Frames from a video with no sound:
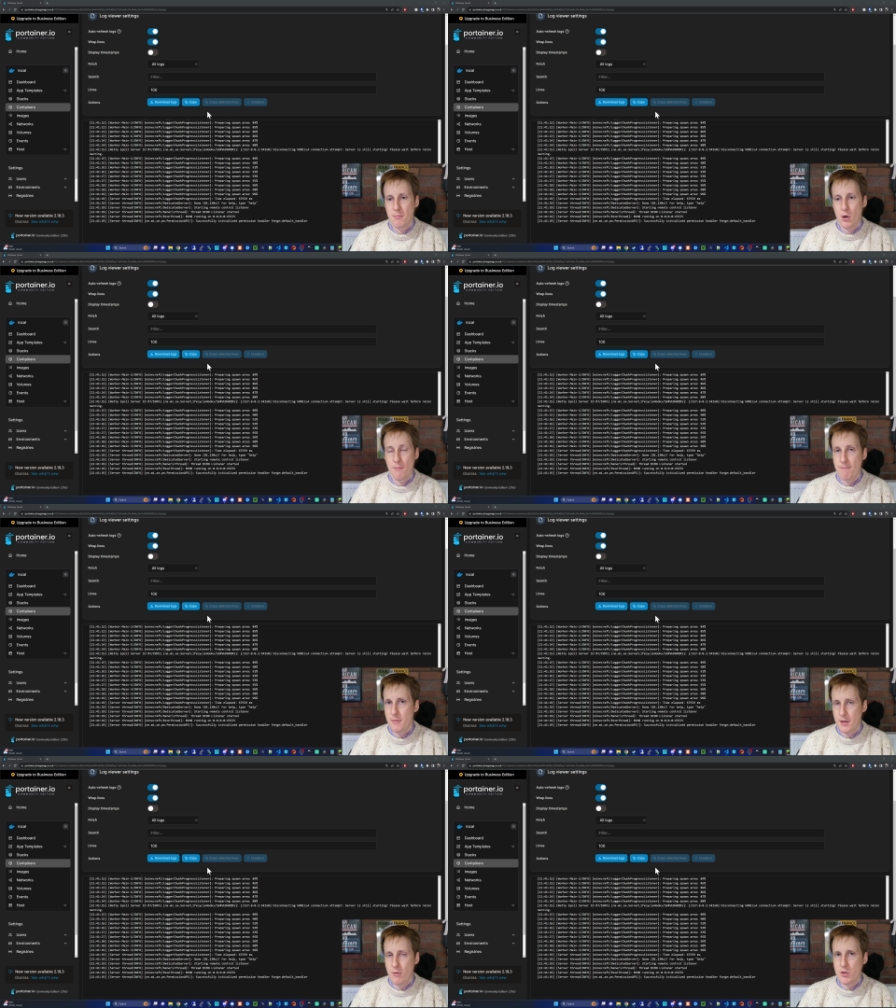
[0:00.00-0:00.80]
but
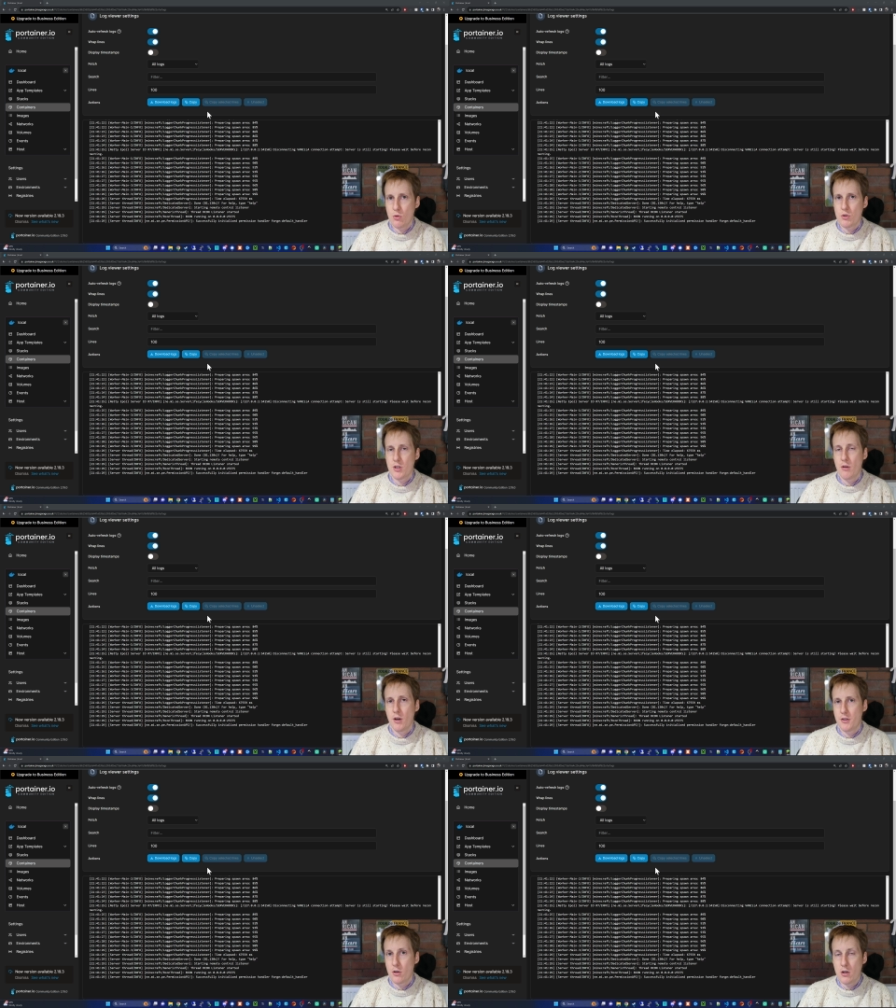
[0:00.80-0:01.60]
there is also
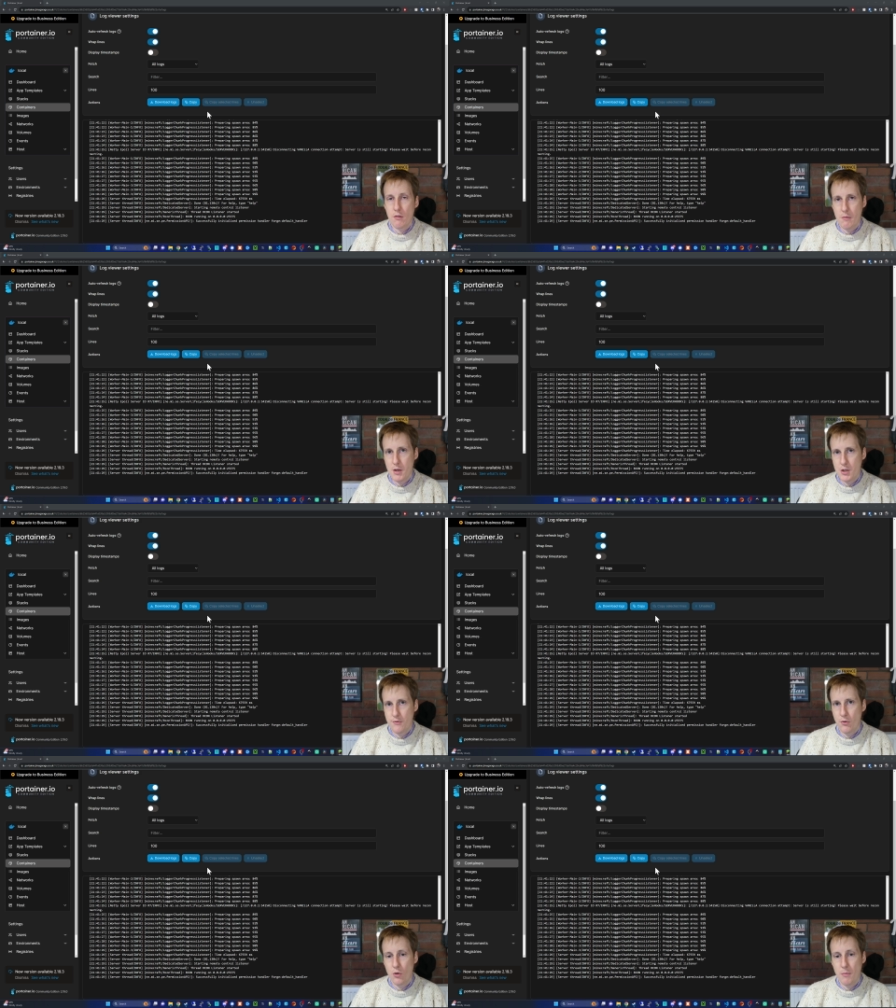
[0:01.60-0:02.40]
a Docker image
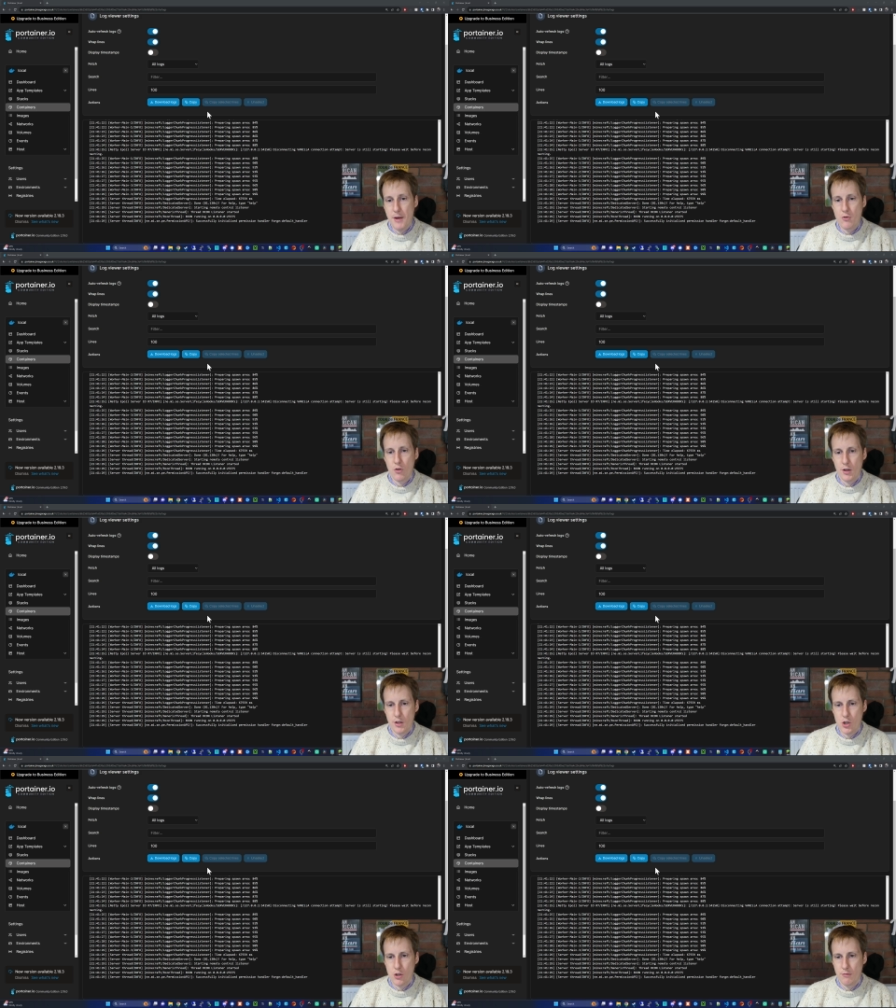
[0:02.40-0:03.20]
for the Bedrock
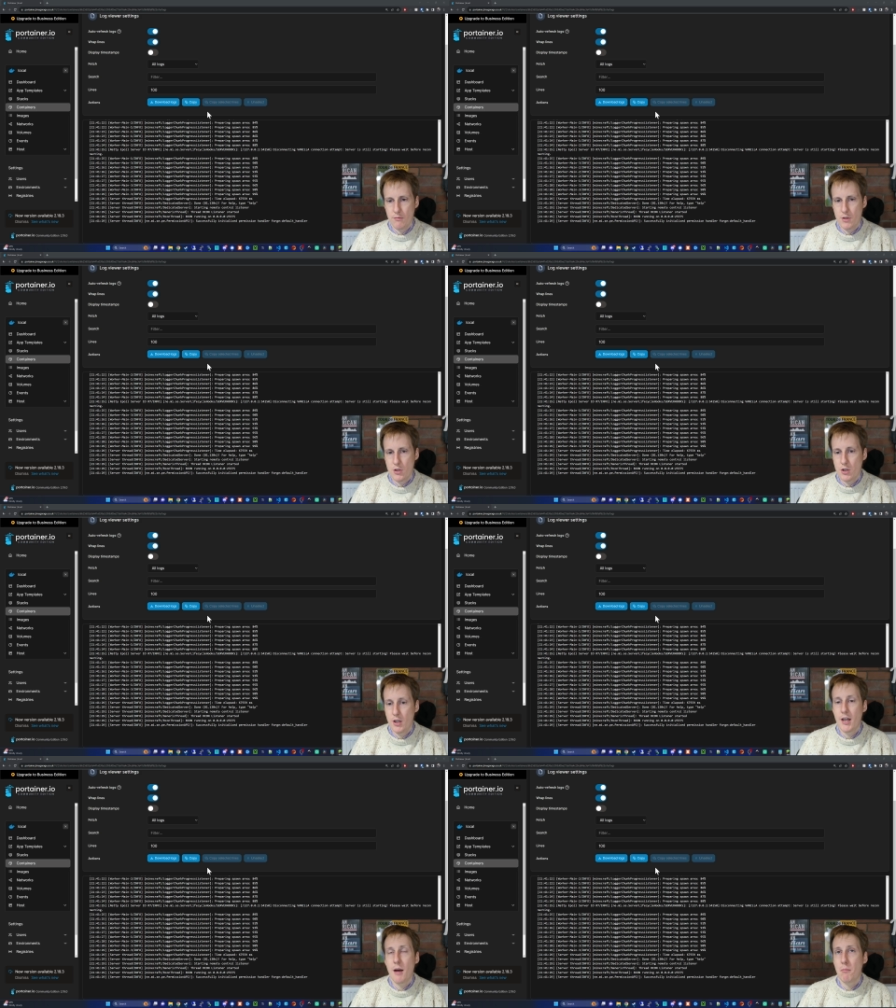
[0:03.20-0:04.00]
edition, so
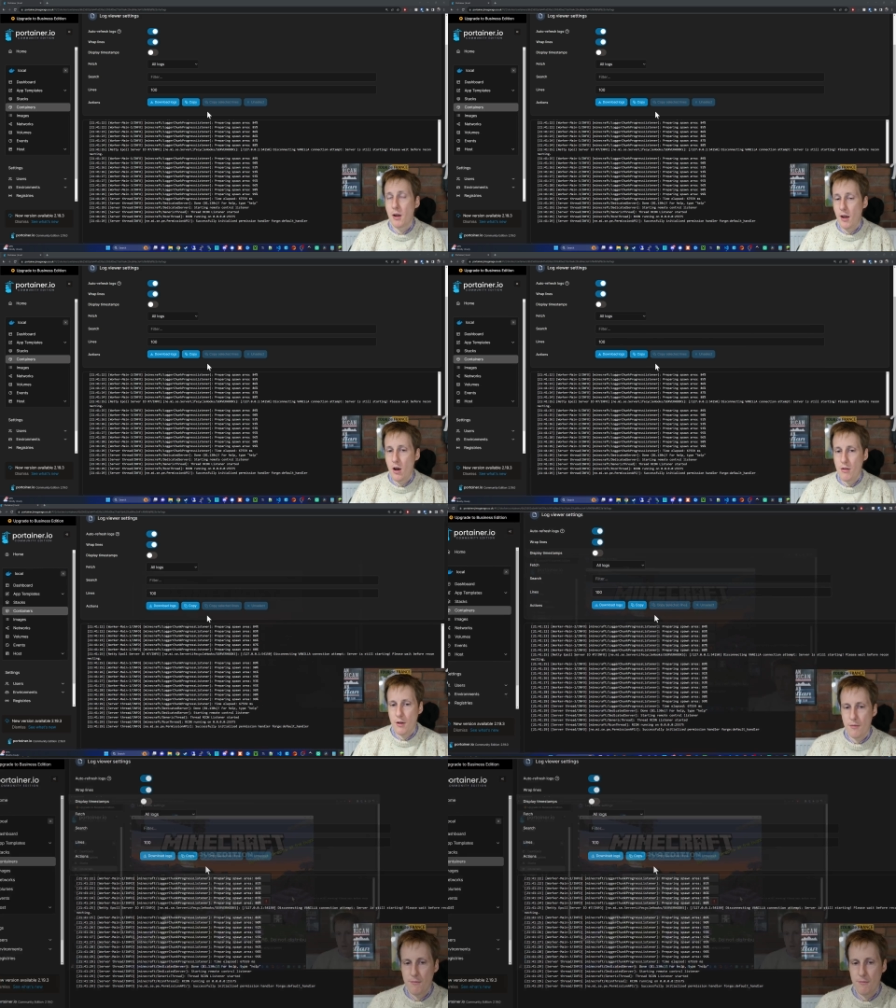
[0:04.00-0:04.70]
you can play either.